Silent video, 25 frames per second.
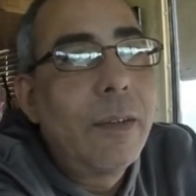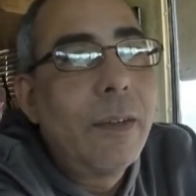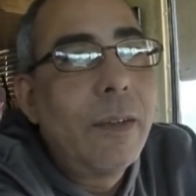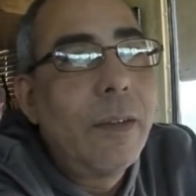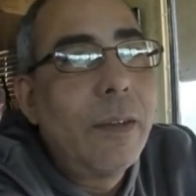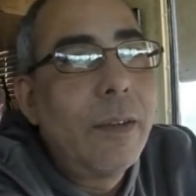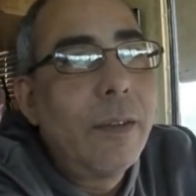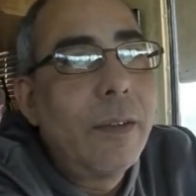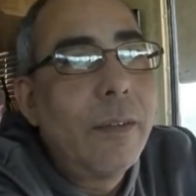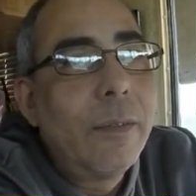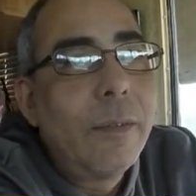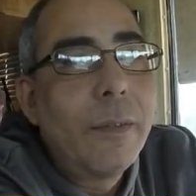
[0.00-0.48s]

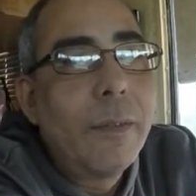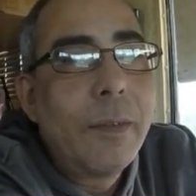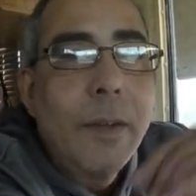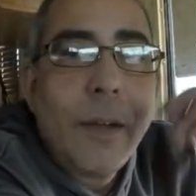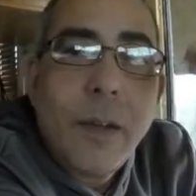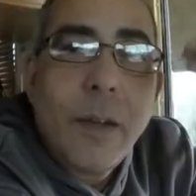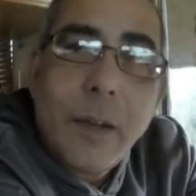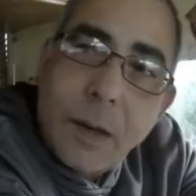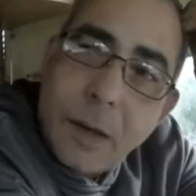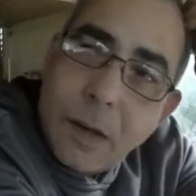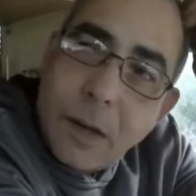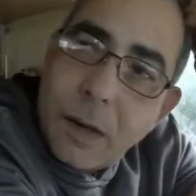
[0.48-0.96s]
And
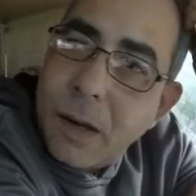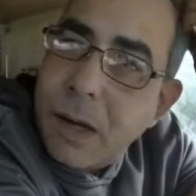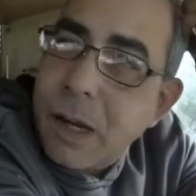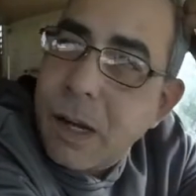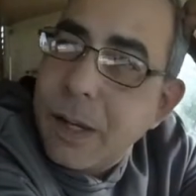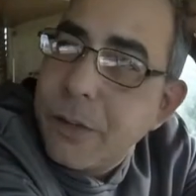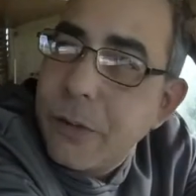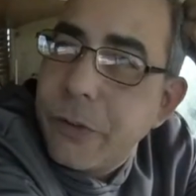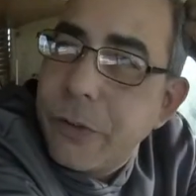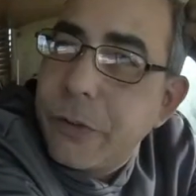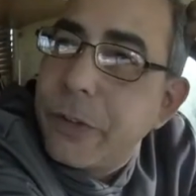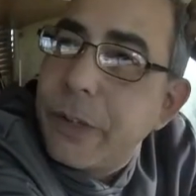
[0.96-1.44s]

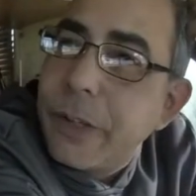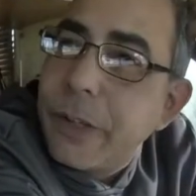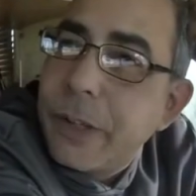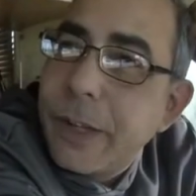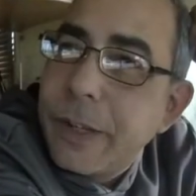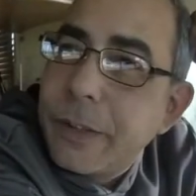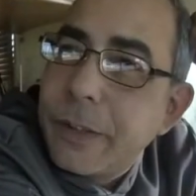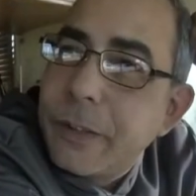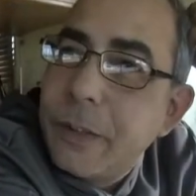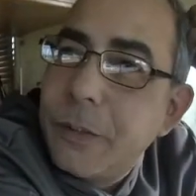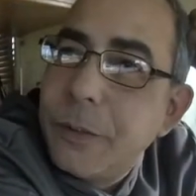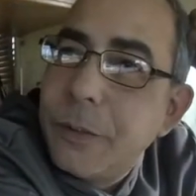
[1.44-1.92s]
I usually
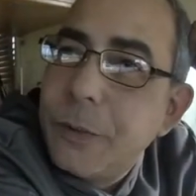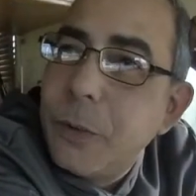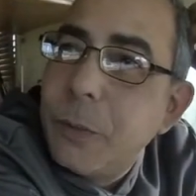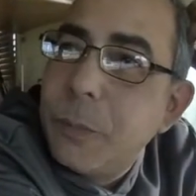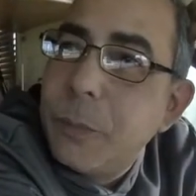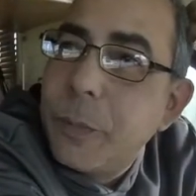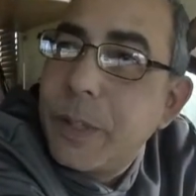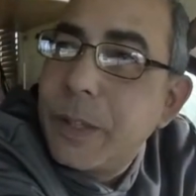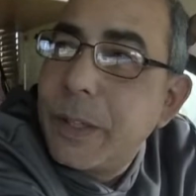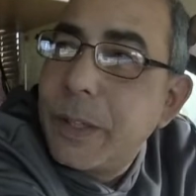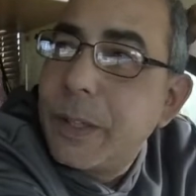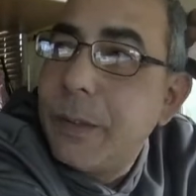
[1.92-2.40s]
like to do
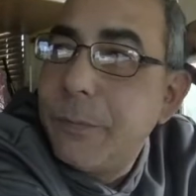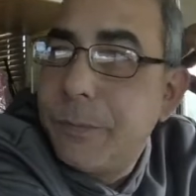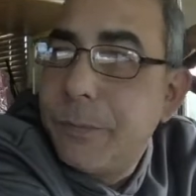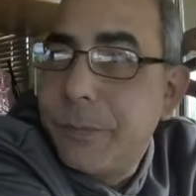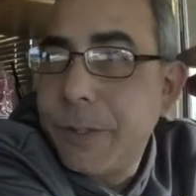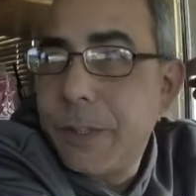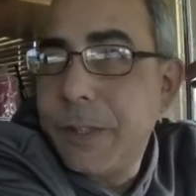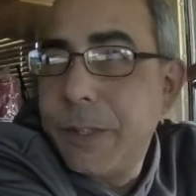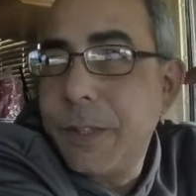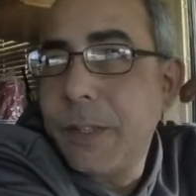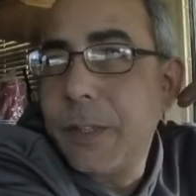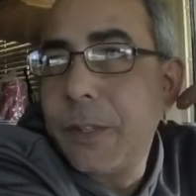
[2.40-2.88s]
my
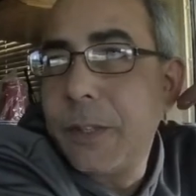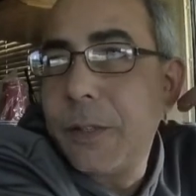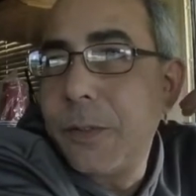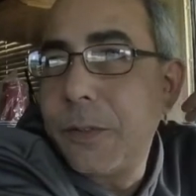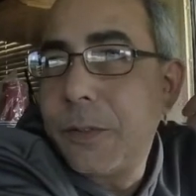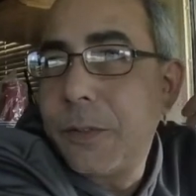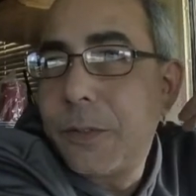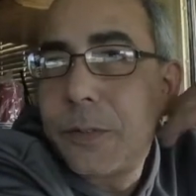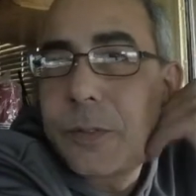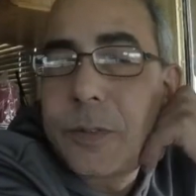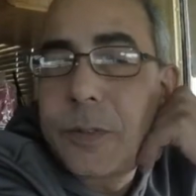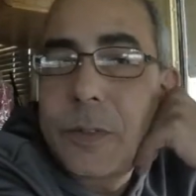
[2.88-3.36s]

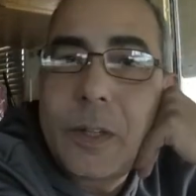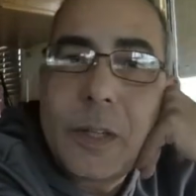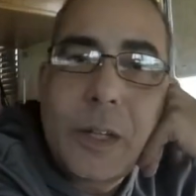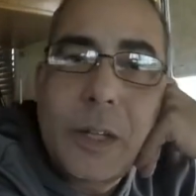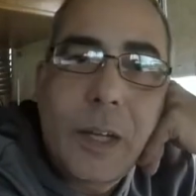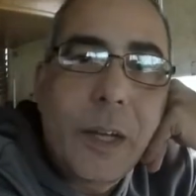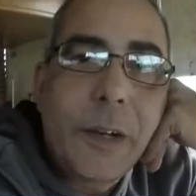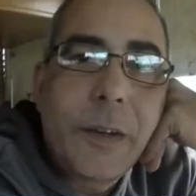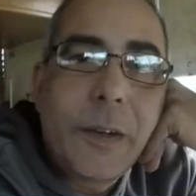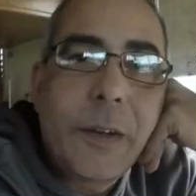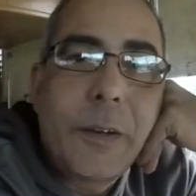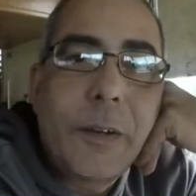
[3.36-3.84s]
videos
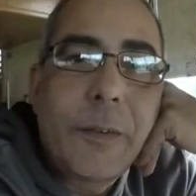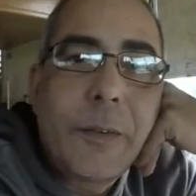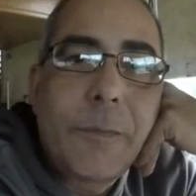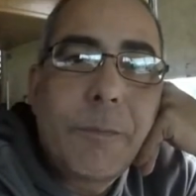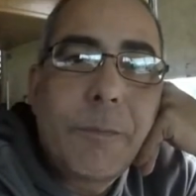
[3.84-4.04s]
on